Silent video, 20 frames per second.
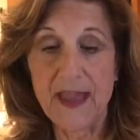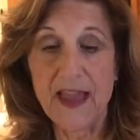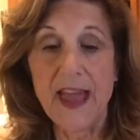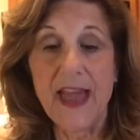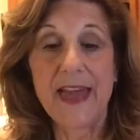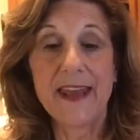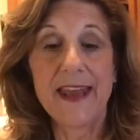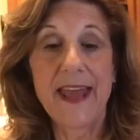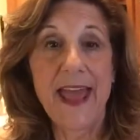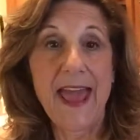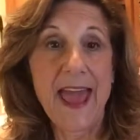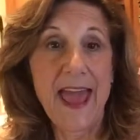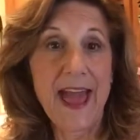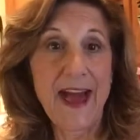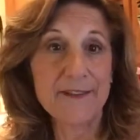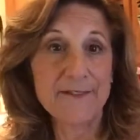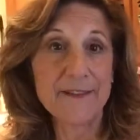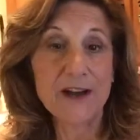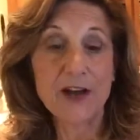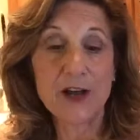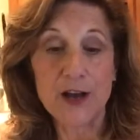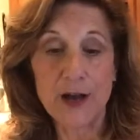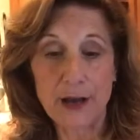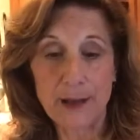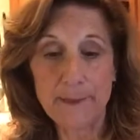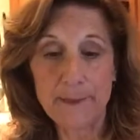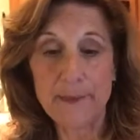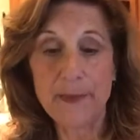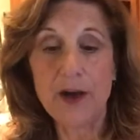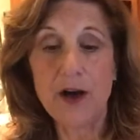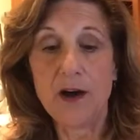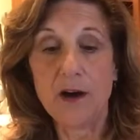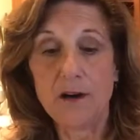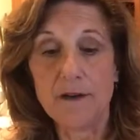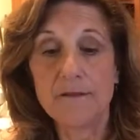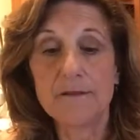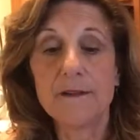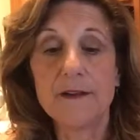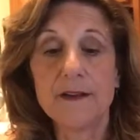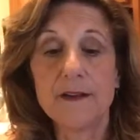and 1/2 cup
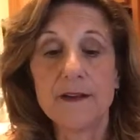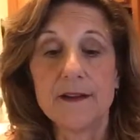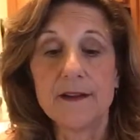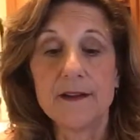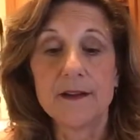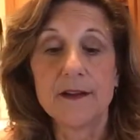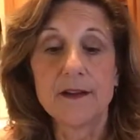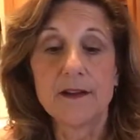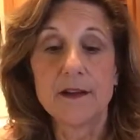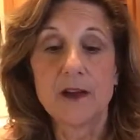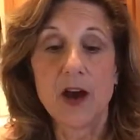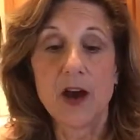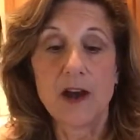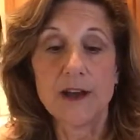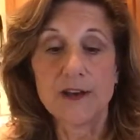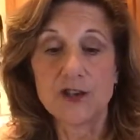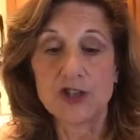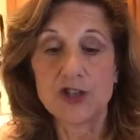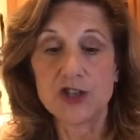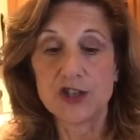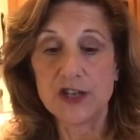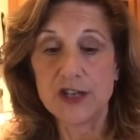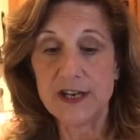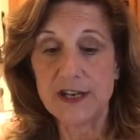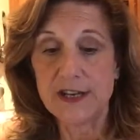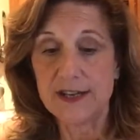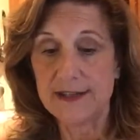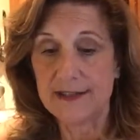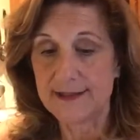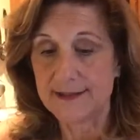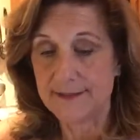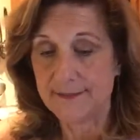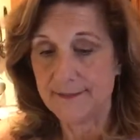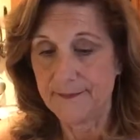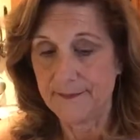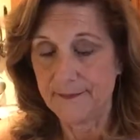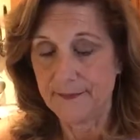of cottage cheese.